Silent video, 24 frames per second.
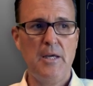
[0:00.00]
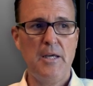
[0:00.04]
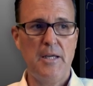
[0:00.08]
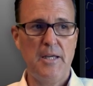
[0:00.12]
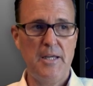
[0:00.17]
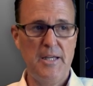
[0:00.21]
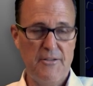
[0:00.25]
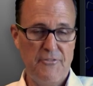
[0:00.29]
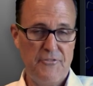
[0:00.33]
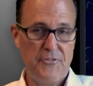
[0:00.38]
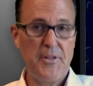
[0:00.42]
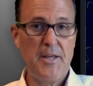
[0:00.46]

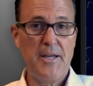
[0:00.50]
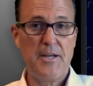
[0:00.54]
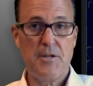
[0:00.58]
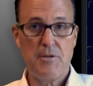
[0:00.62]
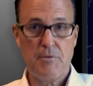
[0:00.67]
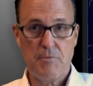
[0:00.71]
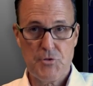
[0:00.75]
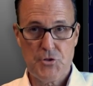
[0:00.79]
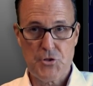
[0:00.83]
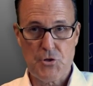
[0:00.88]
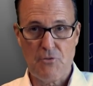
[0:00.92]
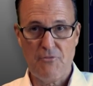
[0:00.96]
if they
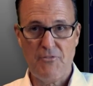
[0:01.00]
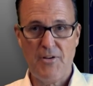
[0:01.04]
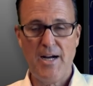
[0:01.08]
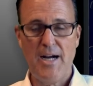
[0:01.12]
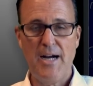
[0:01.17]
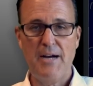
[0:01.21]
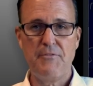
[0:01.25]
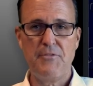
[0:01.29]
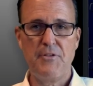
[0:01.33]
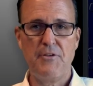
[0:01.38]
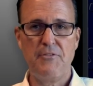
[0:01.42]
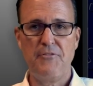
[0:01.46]

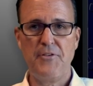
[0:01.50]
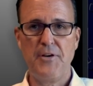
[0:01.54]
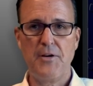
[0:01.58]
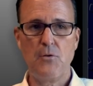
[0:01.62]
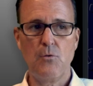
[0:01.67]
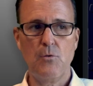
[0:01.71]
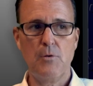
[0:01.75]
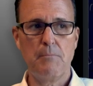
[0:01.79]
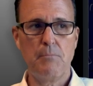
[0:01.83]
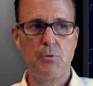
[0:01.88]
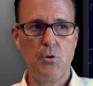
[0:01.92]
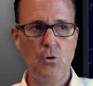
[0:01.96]
survive the
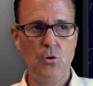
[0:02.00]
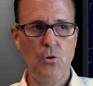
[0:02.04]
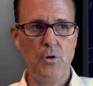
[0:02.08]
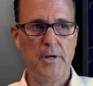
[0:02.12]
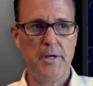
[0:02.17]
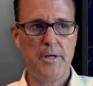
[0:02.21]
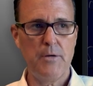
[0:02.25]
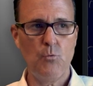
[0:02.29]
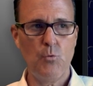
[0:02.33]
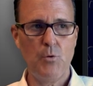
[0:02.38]
federal employee,